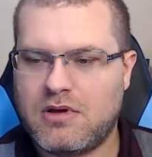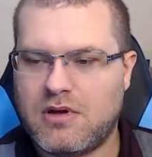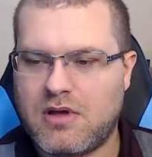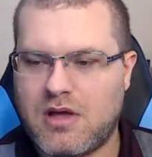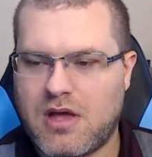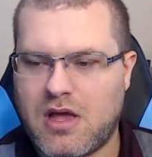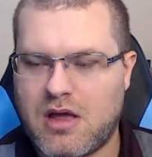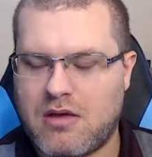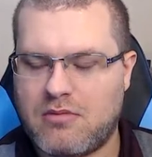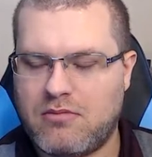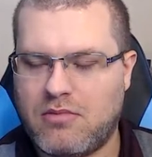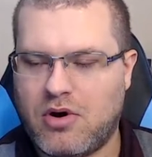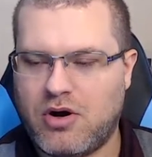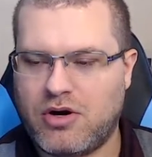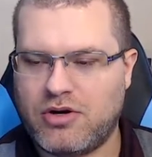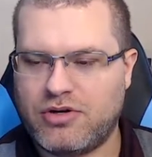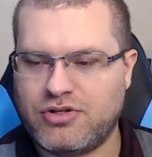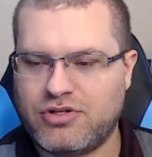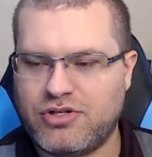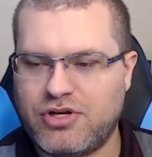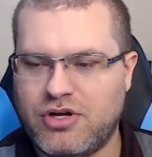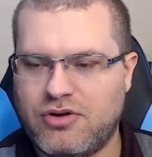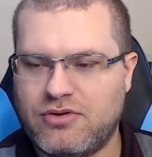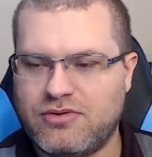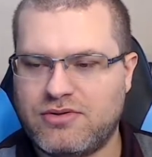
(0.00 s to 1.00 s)
And Martin
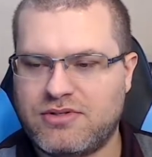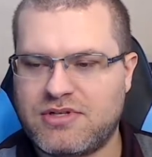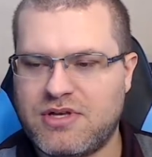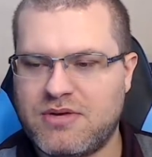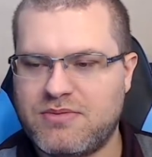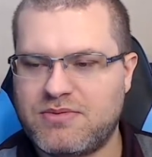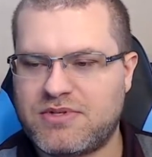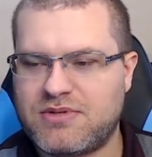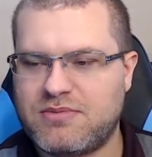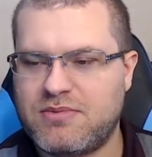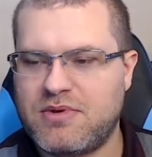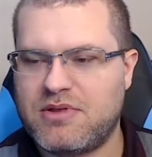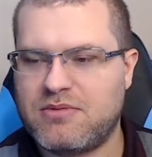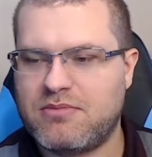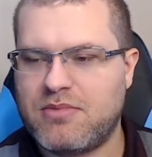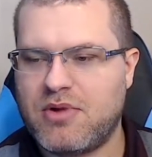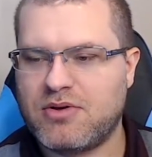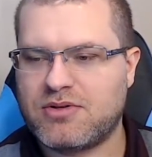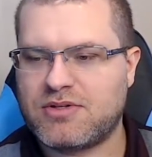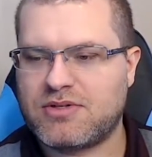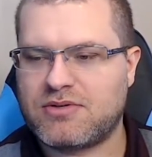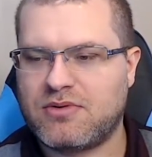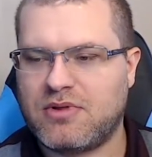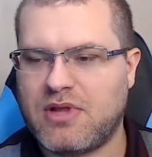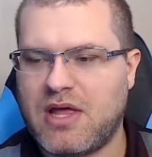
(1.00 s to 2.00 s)
Jones seems to be the
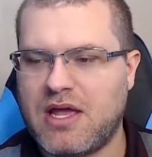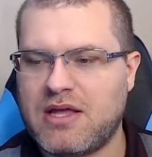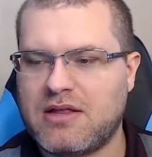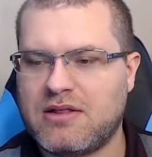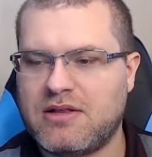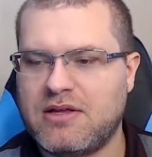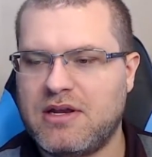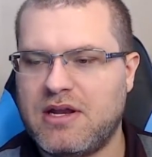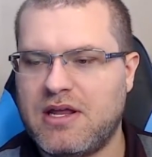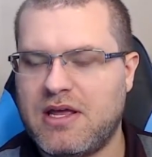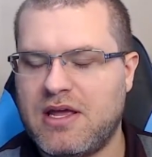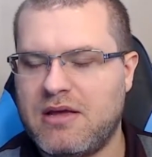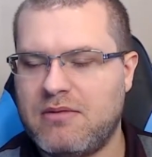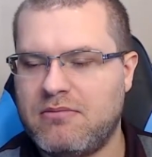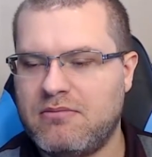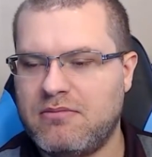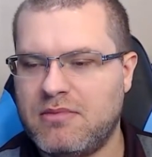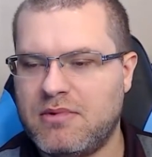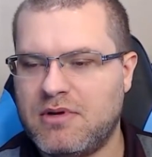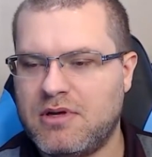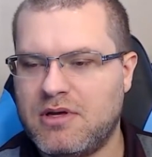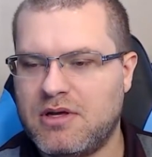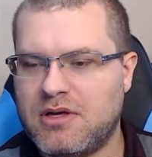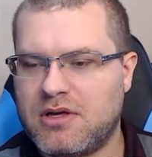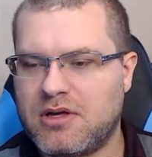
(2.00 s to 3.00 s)
most likely name
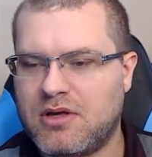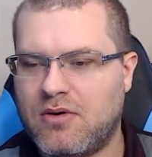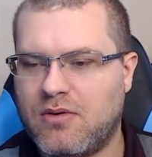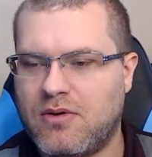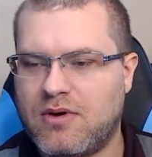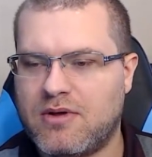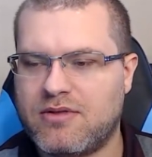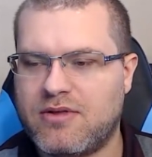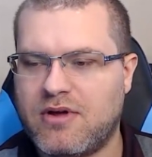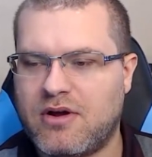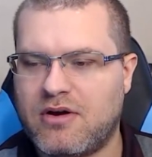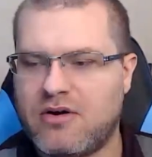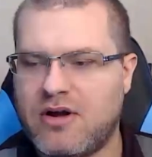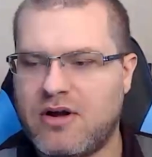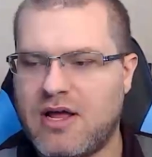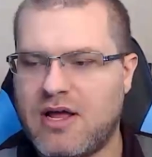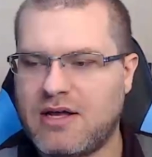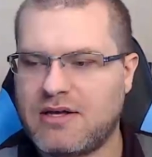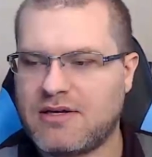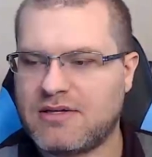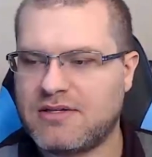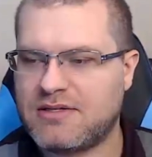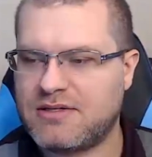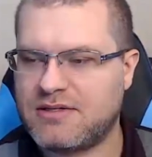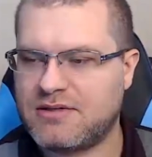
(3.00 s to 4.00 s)
going there
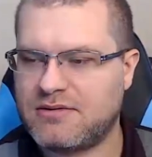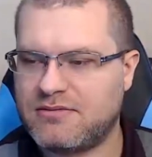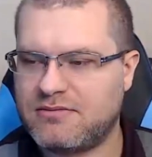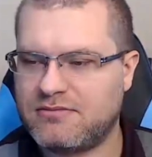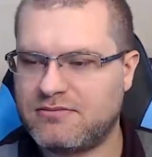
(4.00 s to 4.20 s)
next.